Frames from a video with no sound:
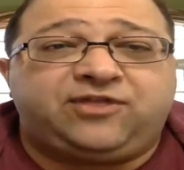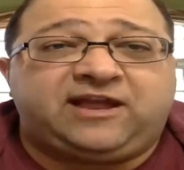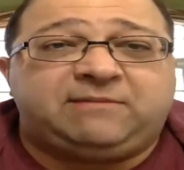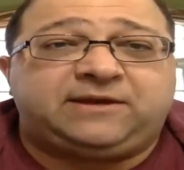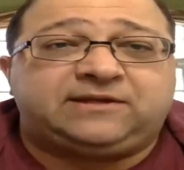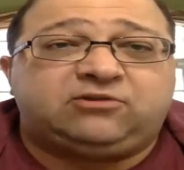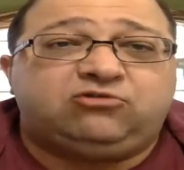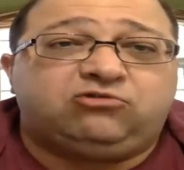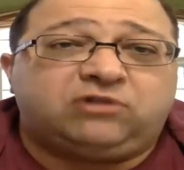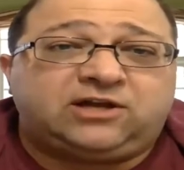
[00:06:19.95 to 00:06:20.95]
Think about that
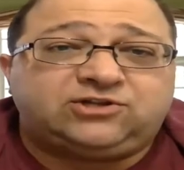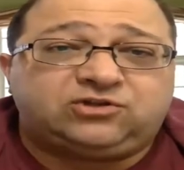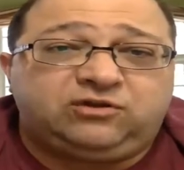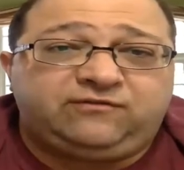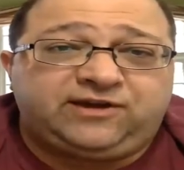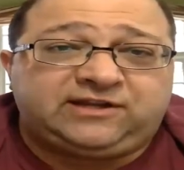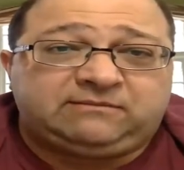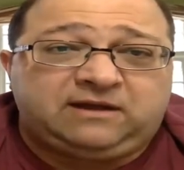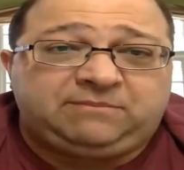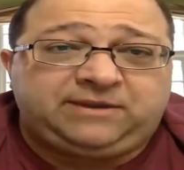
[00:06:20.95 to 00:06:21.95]
neurological event
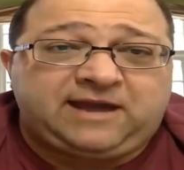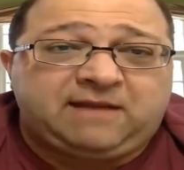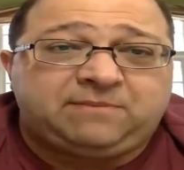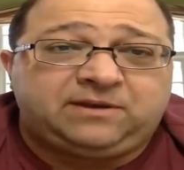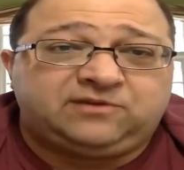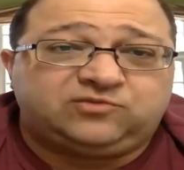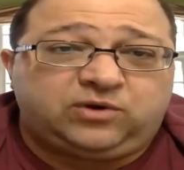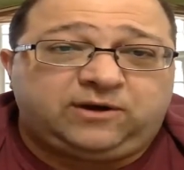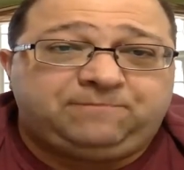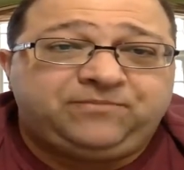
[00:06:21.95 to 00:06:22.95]
that might be happening as
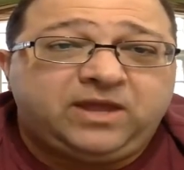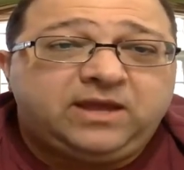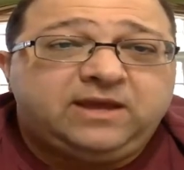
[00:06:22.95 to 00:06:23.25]
well.